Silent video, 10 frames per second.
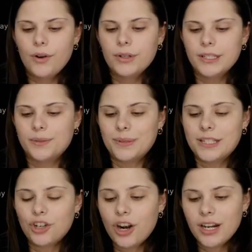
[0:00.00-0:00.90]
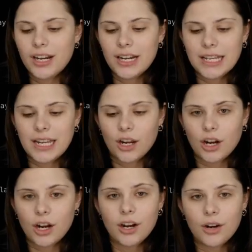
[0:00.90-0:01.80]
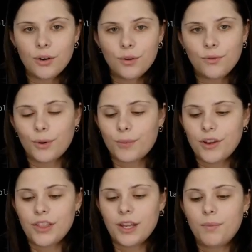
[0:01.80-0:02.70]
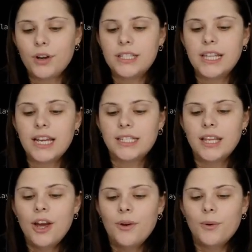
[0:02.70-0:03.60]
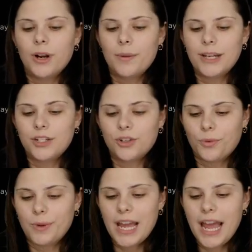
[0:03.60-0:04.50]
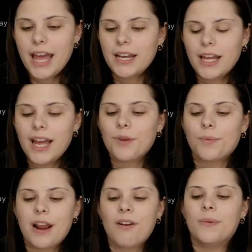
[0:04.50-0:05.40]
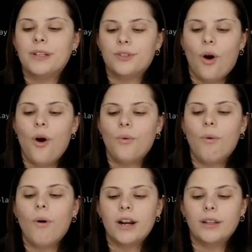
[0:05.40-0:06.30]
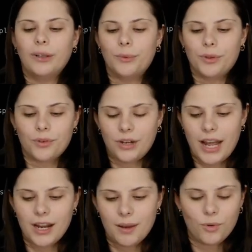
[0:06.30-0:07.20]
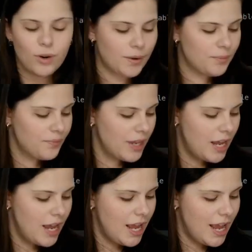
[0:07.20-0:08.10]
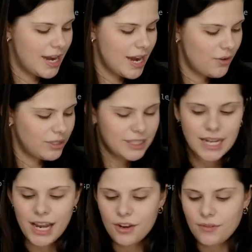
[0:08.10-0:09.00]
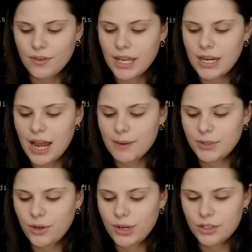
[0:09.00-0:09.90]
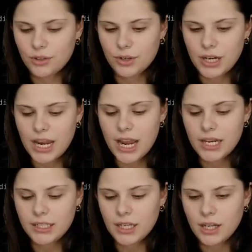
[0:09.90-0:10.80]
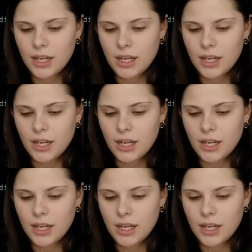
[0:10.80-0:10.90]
since we started it here for birthday and birthdays, we want to make sure we end it whenever we don't want to loop through it anymore. And now inside of it, I'm just going to create